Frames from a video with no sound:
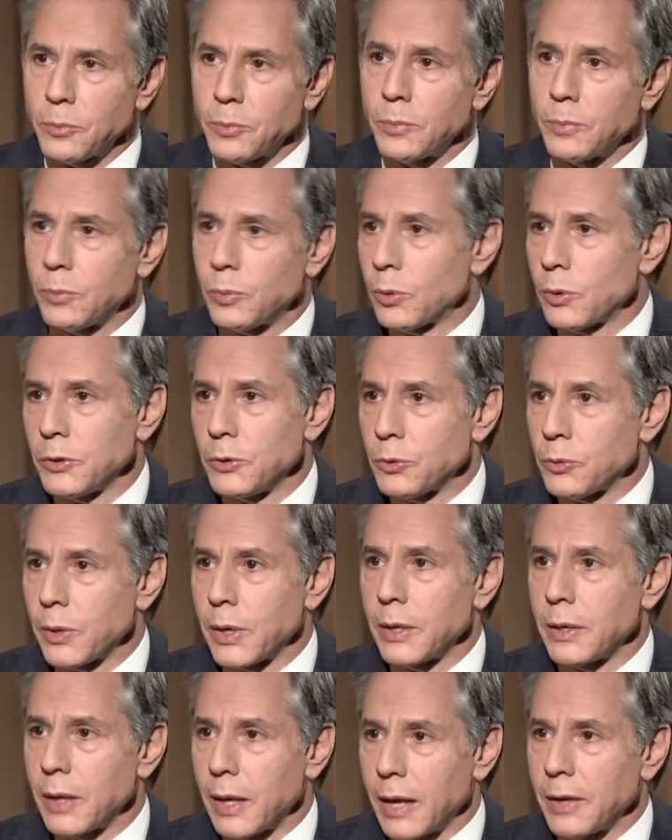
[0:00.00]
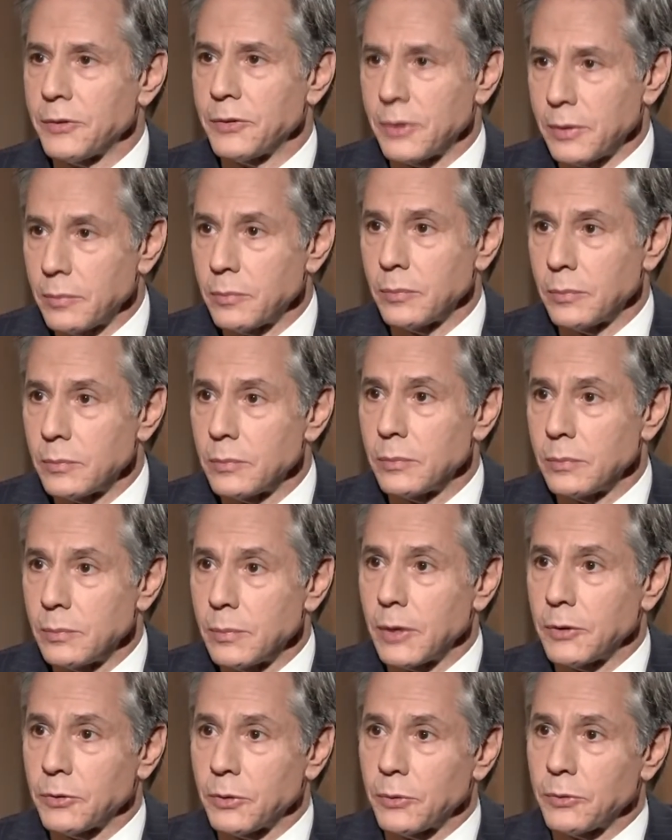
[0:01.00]
to support Ukraine as it
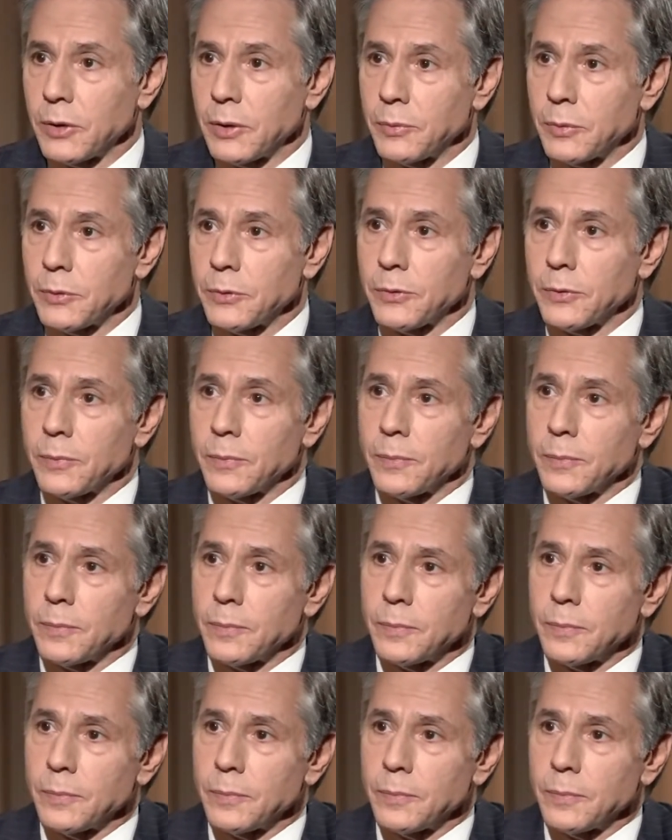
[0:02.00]
makes those efforts.